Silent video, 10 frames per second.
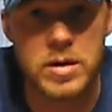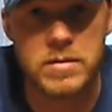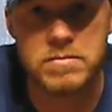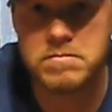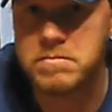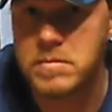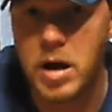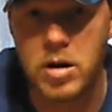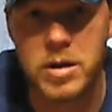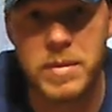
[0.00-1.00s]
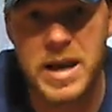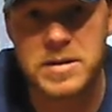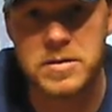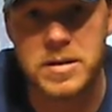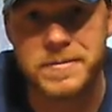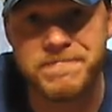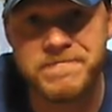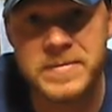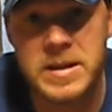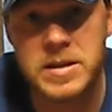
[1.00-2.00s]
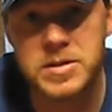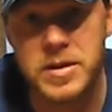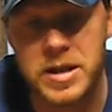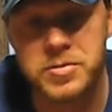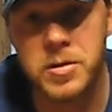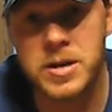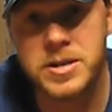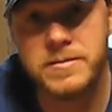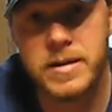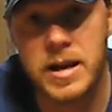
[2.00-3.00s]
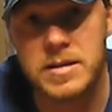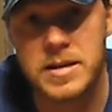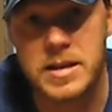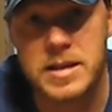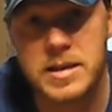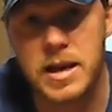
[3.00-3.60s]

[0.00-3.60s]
and I'll get back to you. So thanks for watching, and I'll see you next